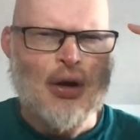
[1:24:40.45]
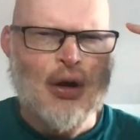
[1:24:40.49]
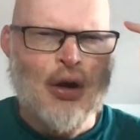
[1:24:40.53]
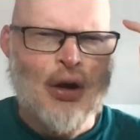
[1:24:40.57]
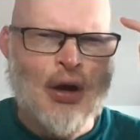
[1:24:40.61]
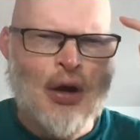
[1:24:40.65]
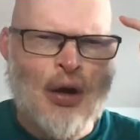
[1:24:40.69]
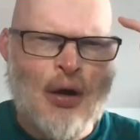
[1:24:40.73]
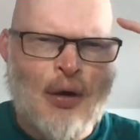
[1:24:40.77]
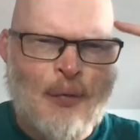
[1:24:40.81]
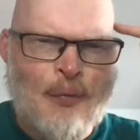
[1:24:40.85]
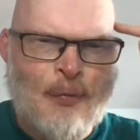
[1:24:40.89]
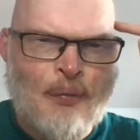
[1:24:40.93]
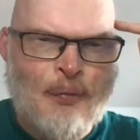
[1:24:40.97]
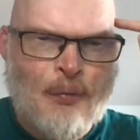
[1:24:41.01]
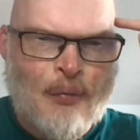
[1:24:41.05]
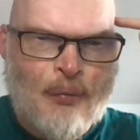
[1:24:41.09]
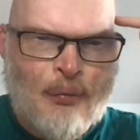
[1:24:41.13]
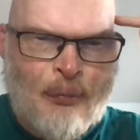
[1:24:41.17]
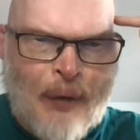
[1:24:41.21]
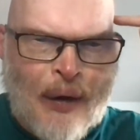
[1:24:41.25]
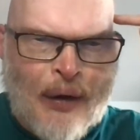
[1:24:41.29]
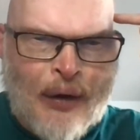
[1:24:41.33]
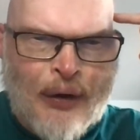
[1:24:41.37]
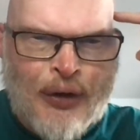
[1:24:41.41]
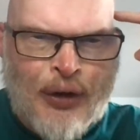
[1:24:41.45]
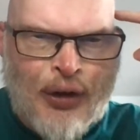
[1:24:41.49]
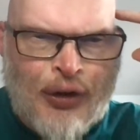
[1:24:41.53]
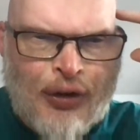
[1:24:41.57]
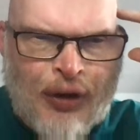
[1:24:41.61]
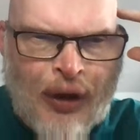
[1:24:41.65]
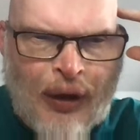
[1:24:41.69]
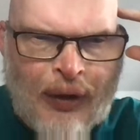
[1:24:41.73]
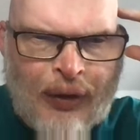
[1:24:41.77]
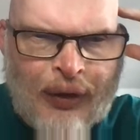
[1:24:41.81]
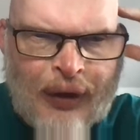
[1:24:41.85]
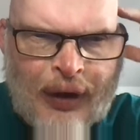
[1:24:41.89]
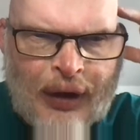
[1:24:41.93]
my
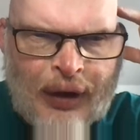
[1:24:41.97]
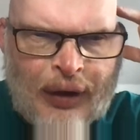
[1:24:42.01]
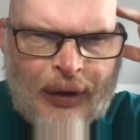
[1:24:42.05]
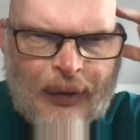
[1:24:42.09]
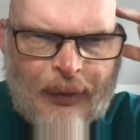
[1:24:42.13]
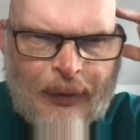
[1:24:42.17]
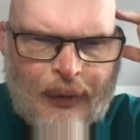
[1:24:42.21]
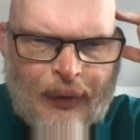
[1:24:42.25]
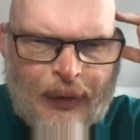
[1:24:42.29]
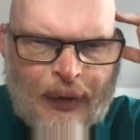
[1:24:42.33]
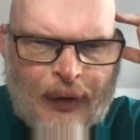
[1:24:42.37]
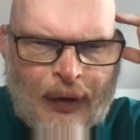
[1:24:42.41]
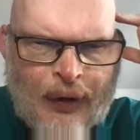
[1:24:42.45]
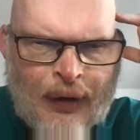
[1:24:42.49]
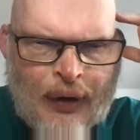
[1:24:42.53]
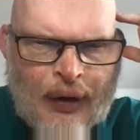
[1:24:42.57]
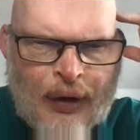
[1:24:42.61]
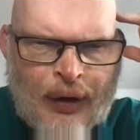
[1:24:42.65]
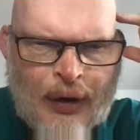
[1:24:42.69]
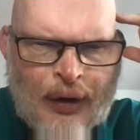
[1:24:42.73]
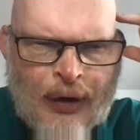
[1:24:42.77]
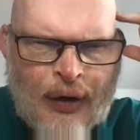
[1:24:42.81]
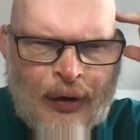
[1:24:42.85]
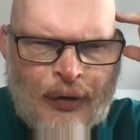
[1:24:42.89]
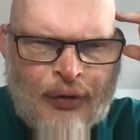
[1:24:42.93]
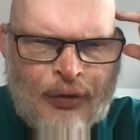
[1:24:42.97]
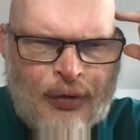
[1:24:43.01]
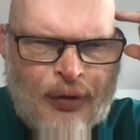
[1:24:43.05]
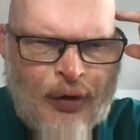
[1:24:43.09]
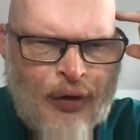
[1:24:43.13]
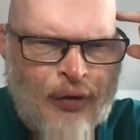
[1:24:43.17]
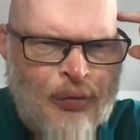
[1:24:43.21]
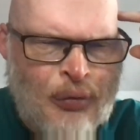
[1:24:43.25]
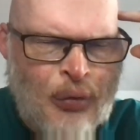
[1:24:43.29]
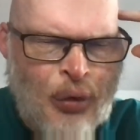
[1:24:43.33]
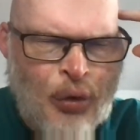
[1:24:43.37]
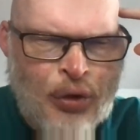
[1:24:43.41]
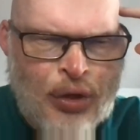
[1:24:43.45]
understanding
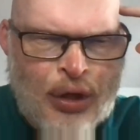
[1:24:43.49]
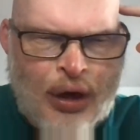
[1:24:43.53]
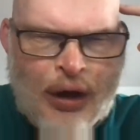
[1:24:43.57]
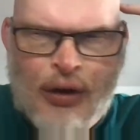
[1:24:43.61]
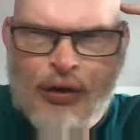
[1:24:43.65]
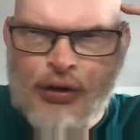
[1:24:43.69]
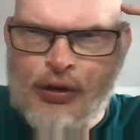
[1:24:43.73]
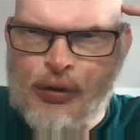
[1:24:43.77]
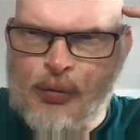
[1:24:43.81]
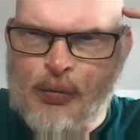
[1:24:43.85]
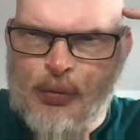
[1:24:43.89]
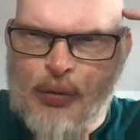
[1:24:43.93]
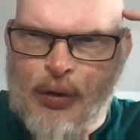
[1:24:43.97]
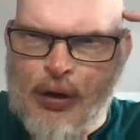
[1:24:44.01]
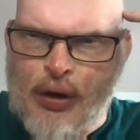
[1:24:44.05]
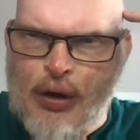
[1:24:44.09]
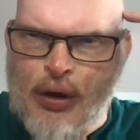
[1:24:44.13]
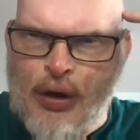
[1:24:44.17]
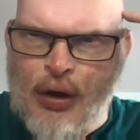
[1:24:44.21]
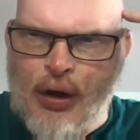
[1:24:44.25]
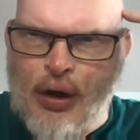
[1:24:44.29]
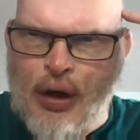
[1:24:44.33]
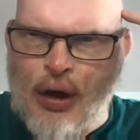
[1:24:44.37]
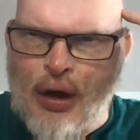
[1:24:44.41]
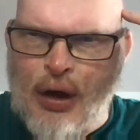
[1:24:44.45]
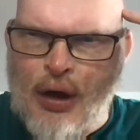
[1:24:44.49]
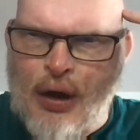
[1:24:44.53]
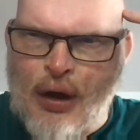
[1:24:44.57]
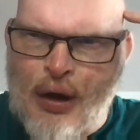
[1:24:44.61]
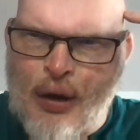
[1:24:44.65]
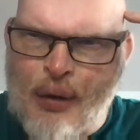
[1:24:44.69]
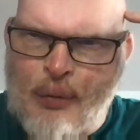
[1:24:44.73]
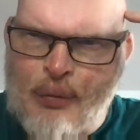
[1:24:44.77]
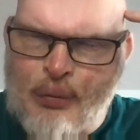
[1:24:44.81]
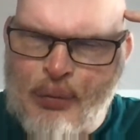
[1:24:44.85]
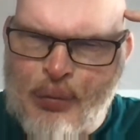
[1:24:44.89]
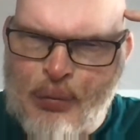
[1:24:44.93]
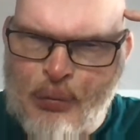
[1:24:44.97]
of more things.
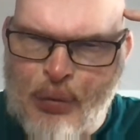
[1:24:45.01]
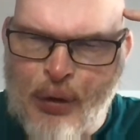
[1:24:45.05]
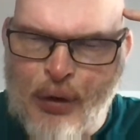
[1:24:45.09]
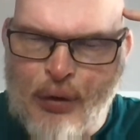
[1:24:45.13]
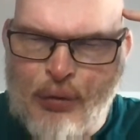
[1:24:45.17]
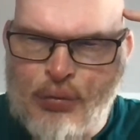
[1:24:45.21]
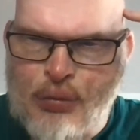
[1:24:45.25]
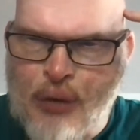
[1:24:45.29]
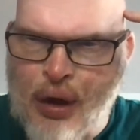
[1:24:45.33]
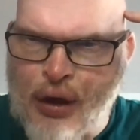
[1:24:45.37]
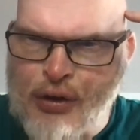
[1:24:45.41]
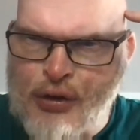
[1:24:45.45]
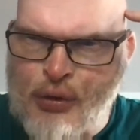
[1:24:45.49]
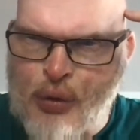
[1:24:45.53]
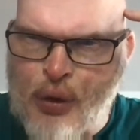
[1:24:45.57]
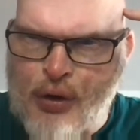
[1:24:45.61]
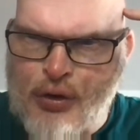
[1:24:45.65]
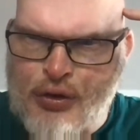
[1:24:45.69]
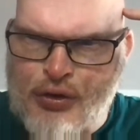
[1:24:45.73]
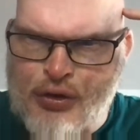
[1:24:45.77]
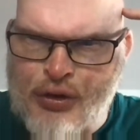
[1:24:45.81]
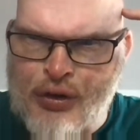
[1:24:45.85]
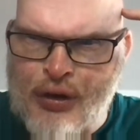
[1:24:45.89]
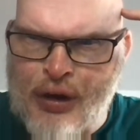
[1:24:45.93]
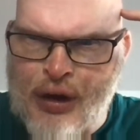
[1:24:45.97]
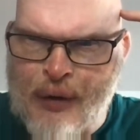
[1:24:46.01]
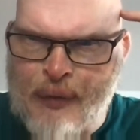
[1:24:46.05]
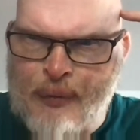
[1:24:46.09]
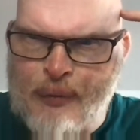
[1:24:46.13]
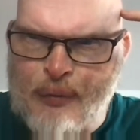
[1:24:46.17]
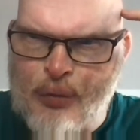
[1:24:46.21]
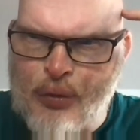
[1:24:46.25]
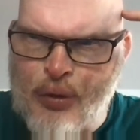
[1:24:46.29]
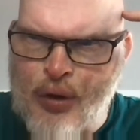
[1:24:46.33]
But nice question, yeah.